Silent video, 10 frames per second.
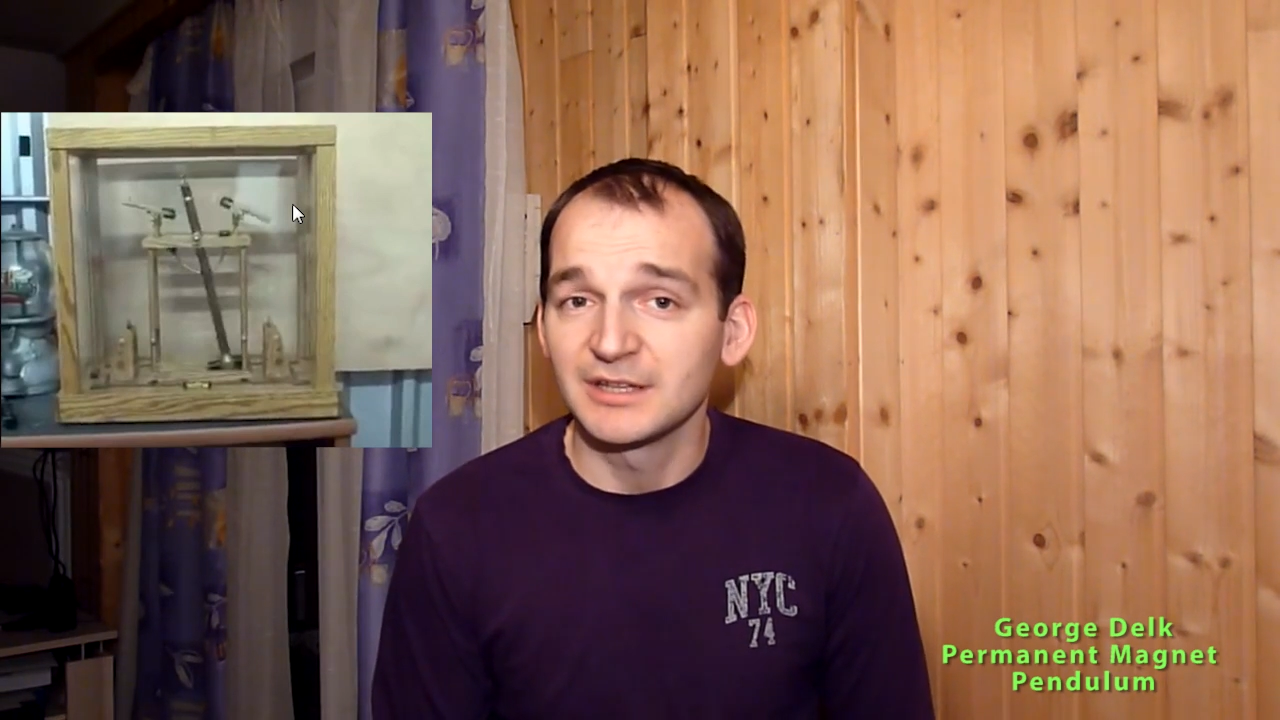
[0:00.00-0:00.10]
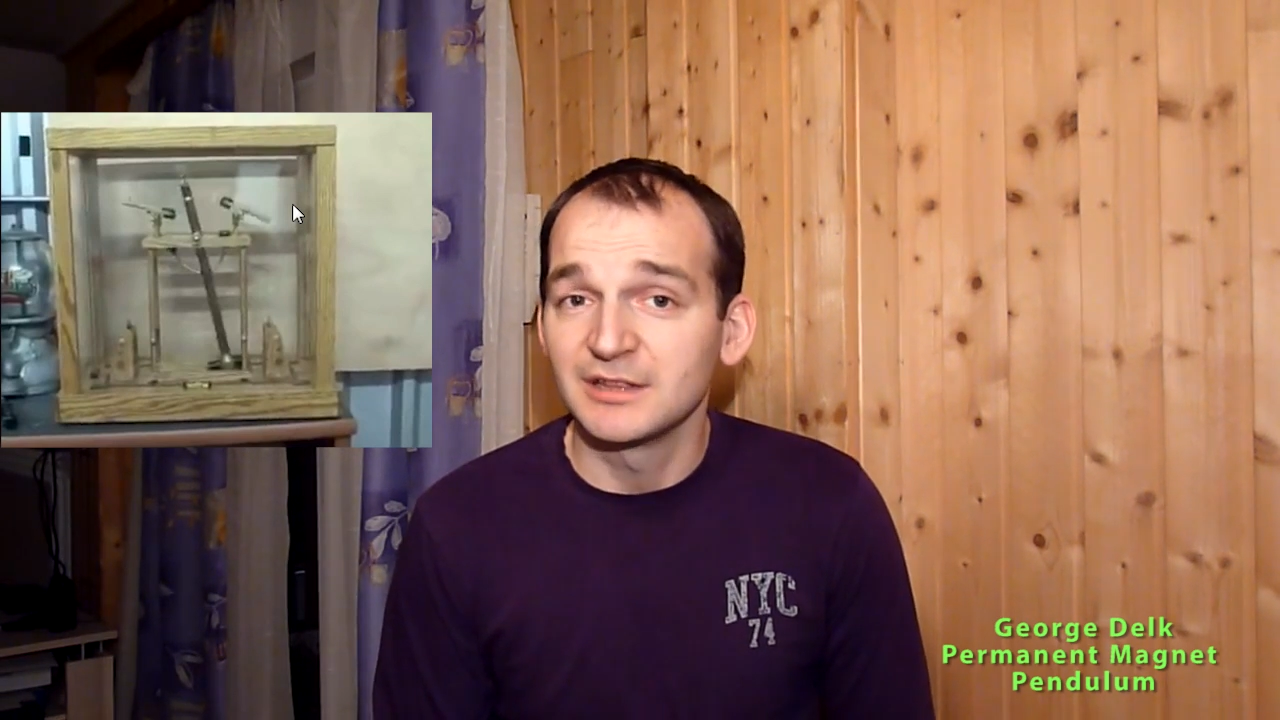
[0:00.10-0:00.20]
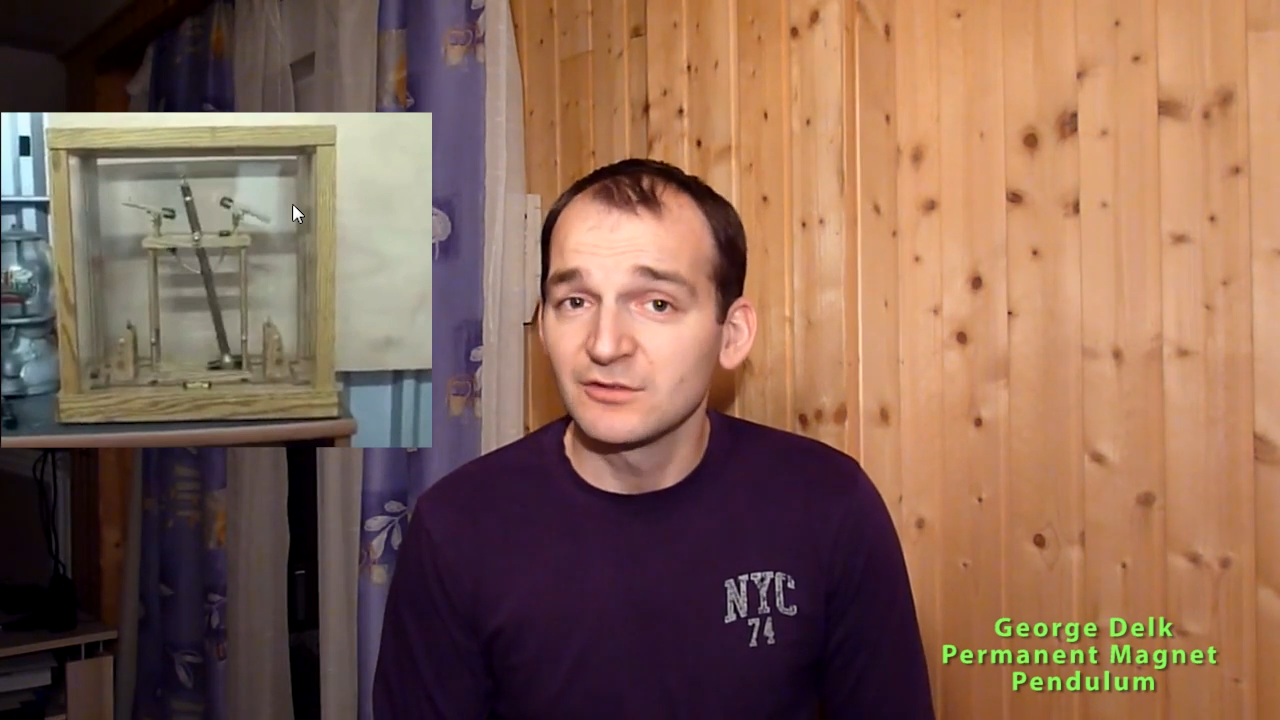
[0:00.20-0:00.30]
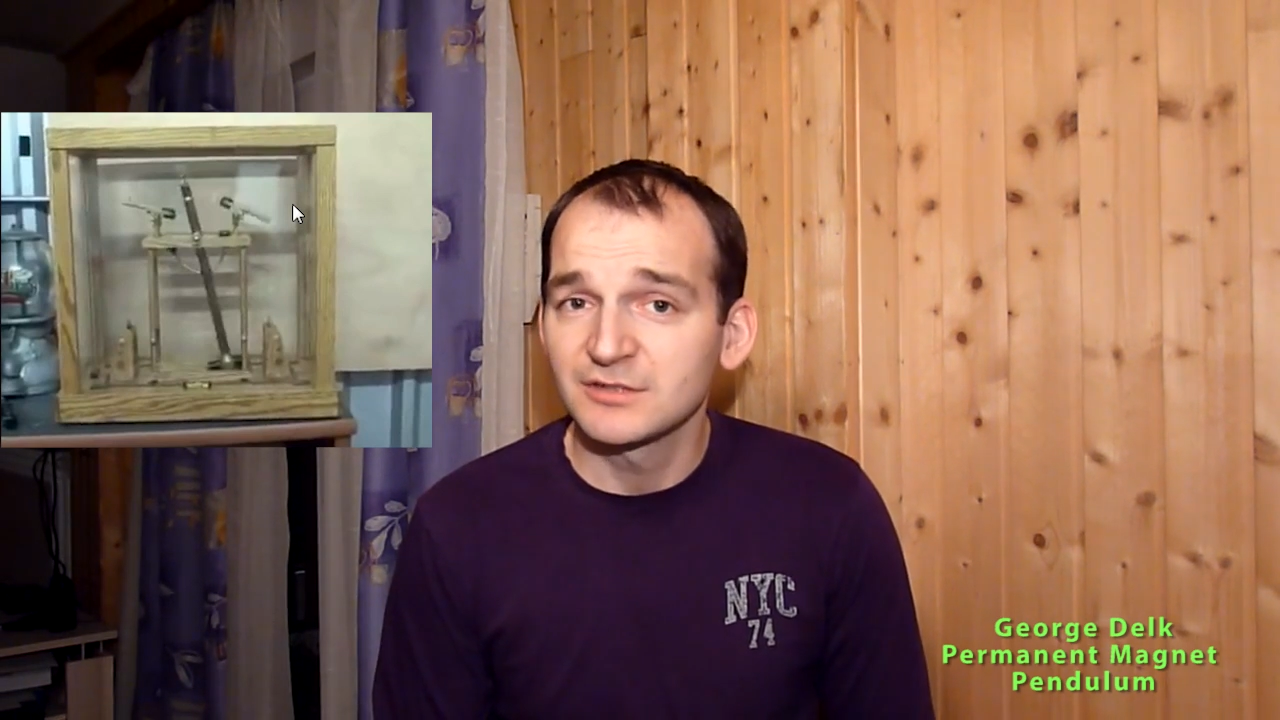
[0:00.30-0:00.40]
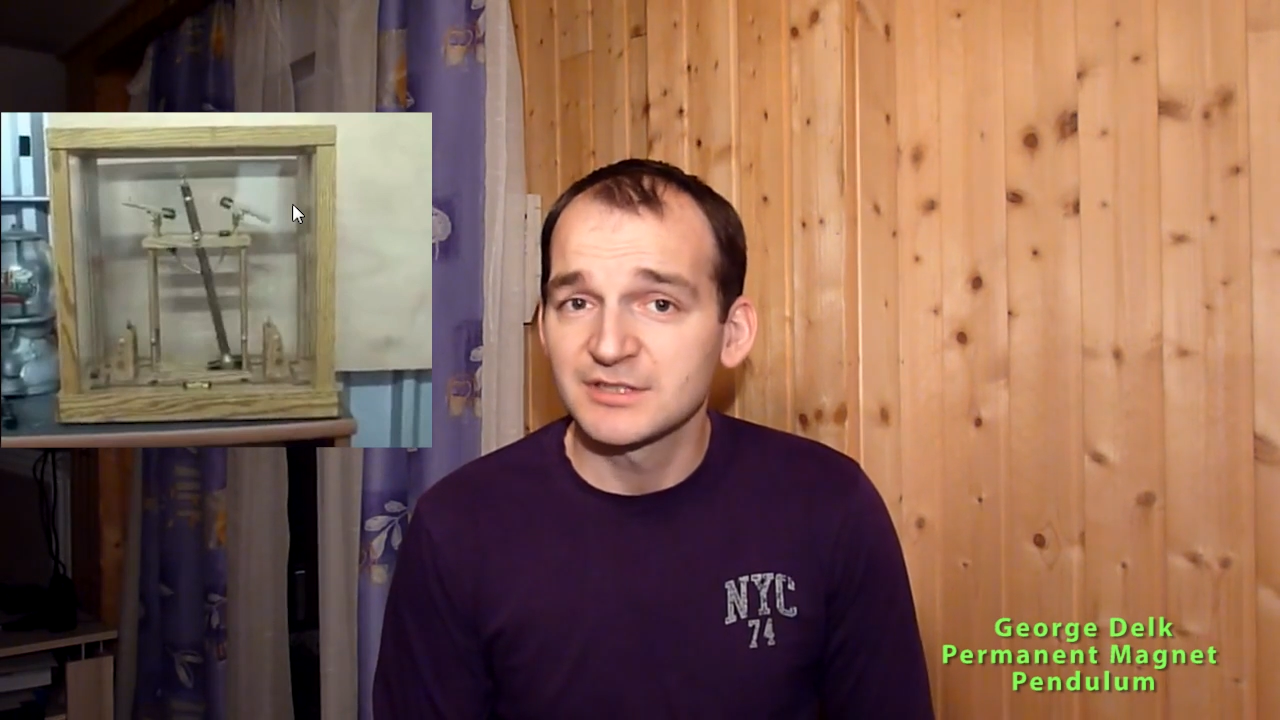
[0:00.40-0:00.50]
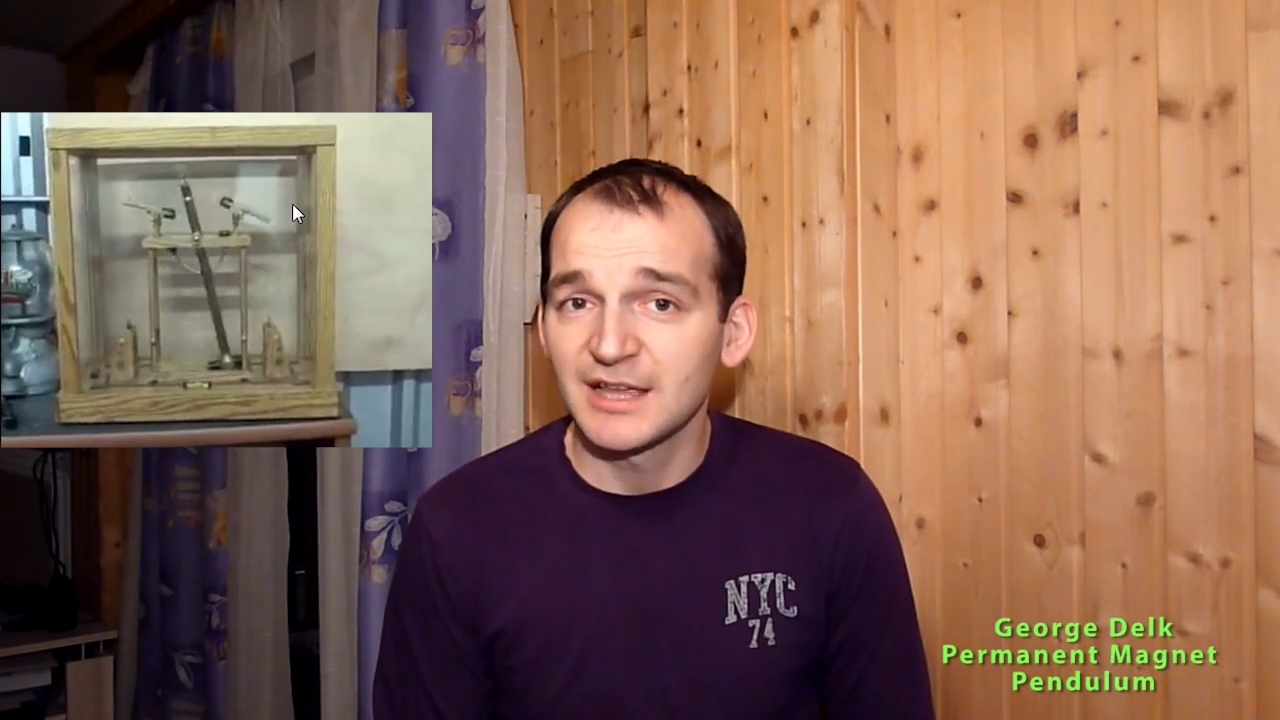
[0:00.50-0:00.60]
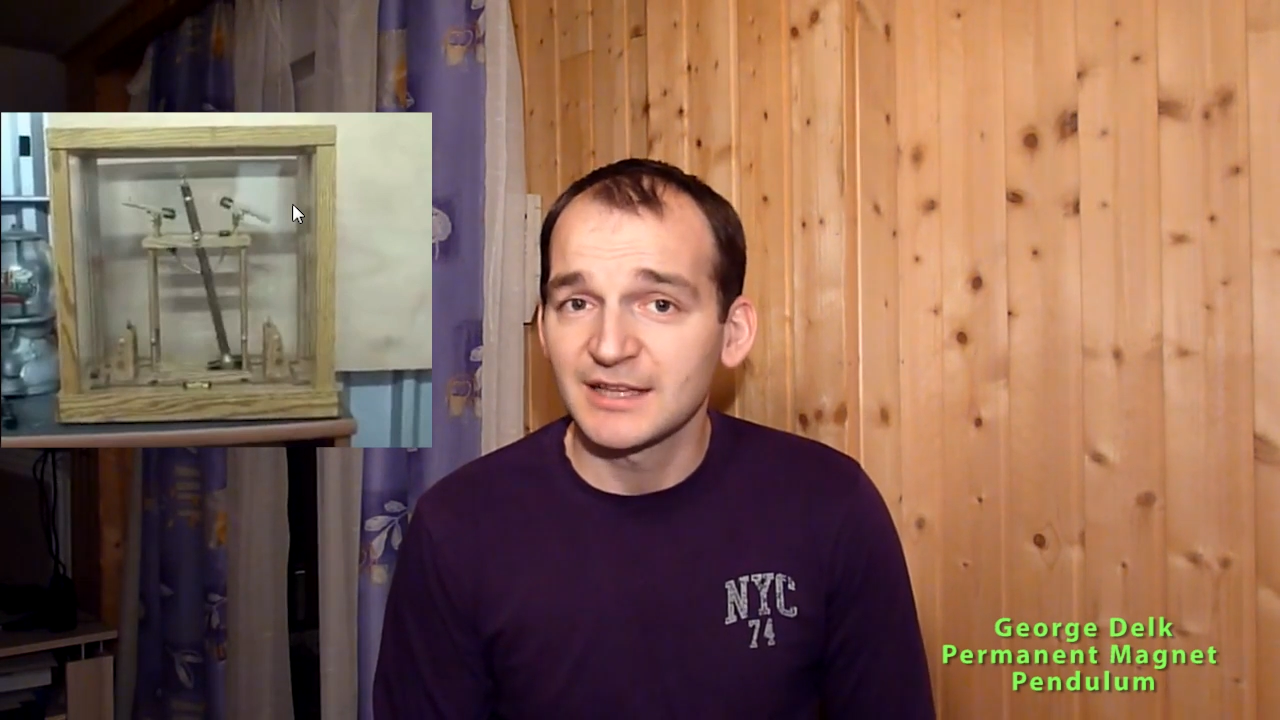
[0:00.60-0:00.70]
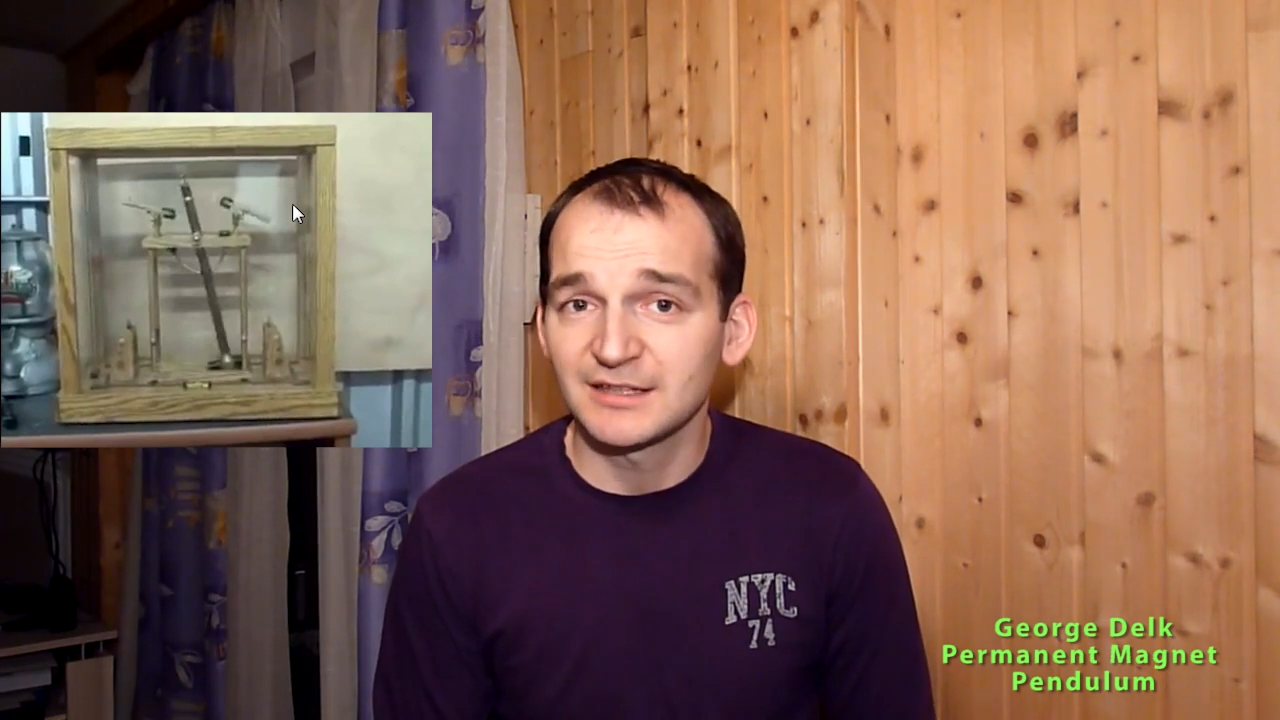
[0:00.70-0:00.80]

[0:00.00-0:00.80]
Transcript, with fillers: It looks like